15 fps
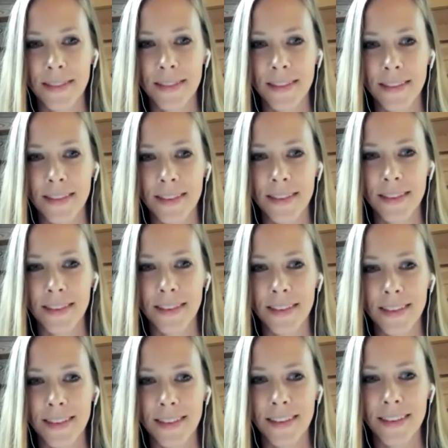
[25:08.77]

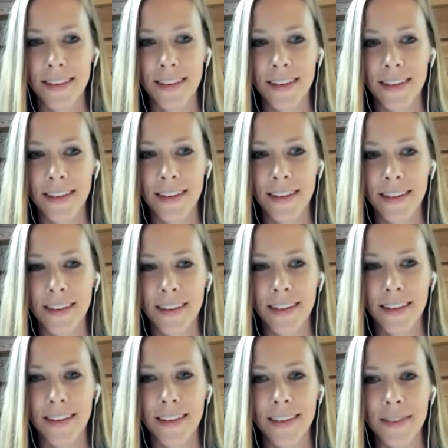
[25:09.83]

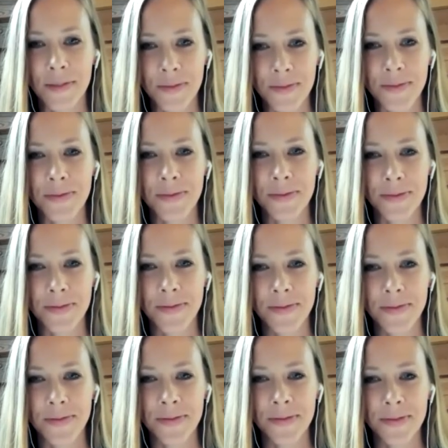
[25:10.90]

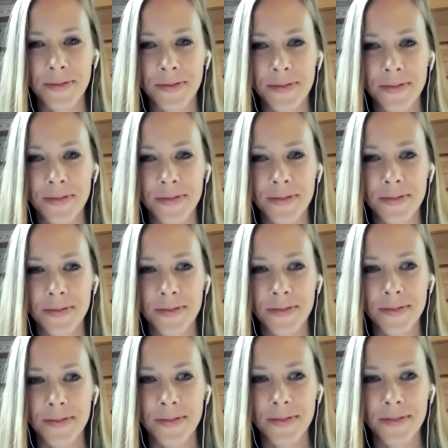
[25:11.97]

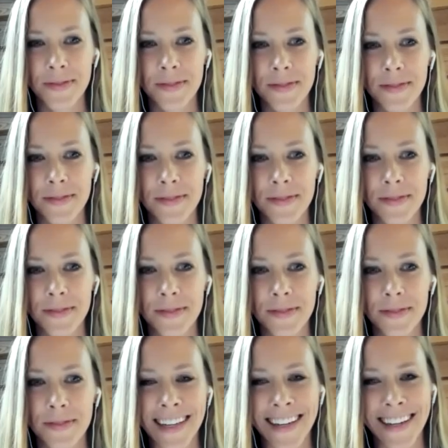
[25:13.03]

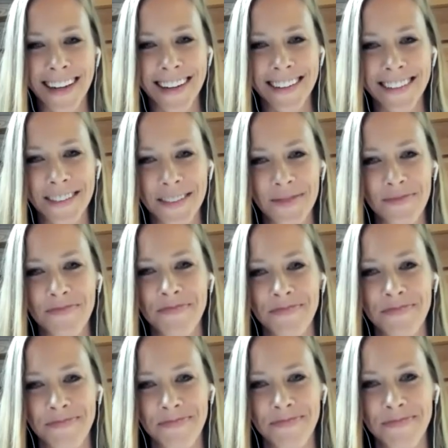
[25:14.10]

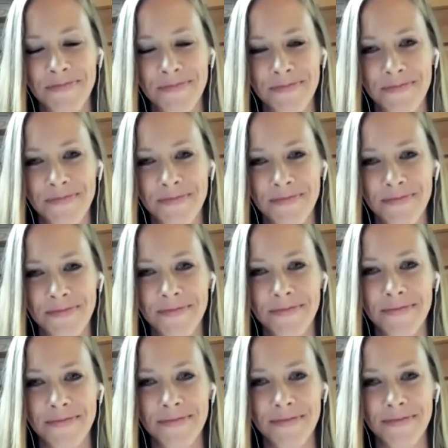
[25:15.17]

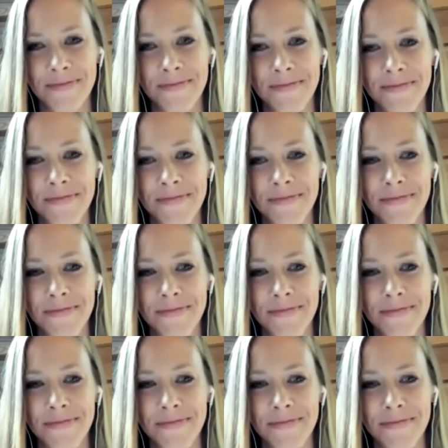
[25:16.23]
(not speaking)